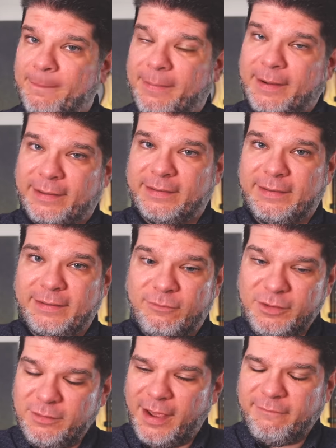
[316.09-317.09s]
But
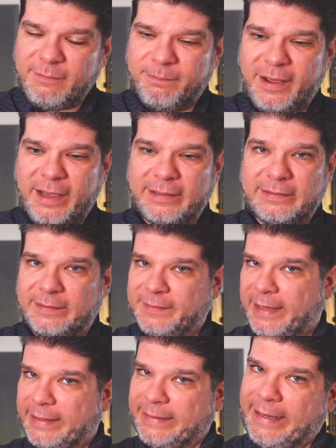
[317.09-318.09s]
when you have a panel
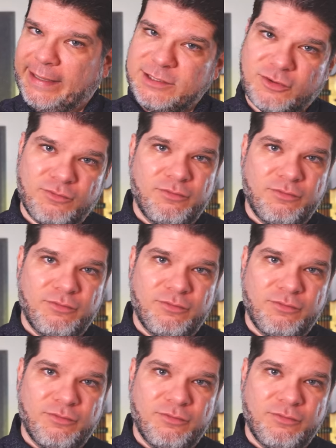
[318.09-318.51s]
that gets